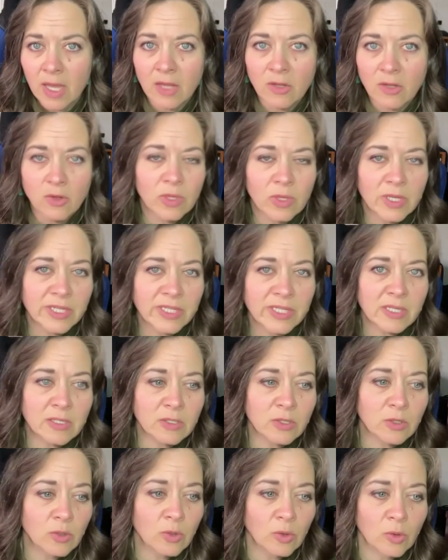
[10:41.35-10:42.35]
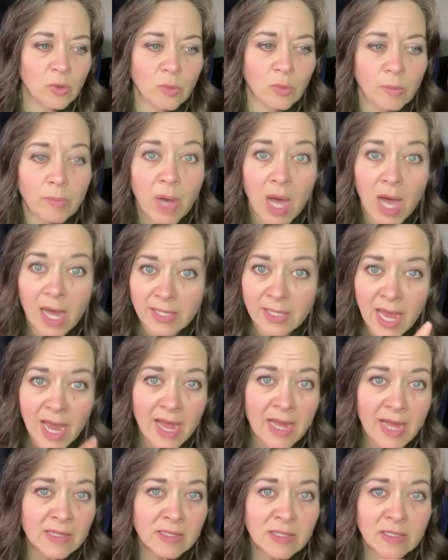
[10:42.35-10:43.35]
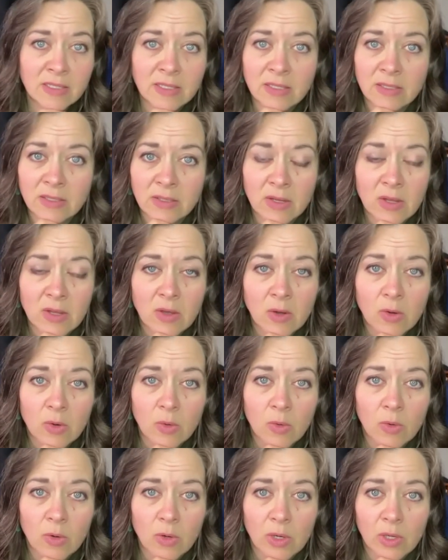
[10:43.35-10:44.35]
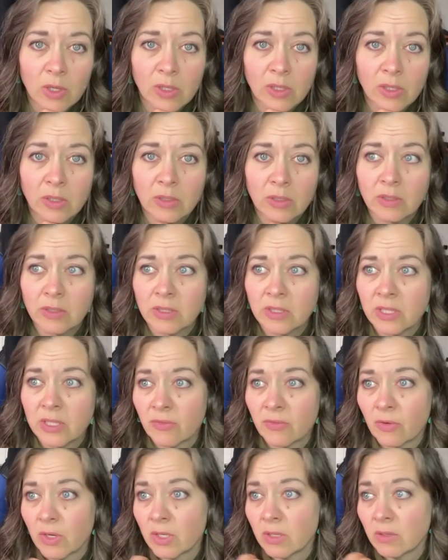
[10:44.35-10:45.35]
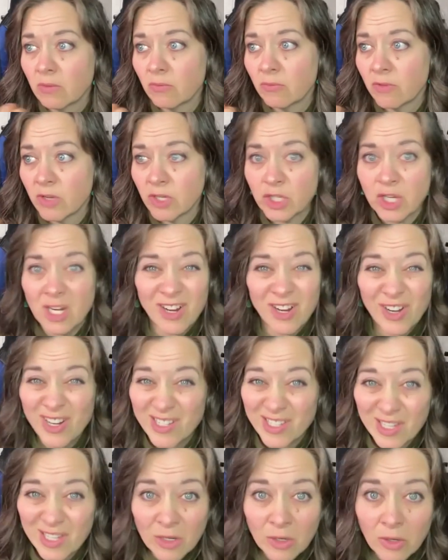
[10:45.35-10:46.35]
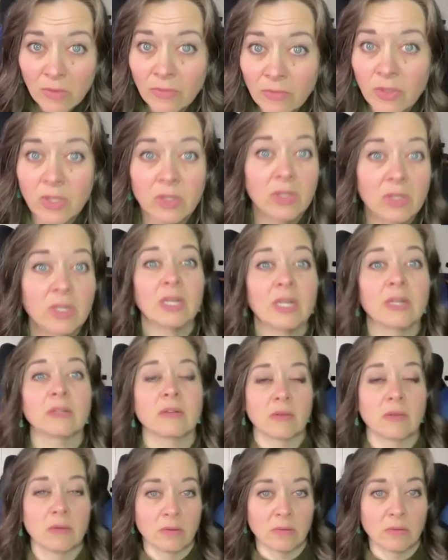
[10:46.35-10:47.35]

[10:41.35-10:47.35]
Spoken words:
Can you listen to podcasts or different visionaries in your field and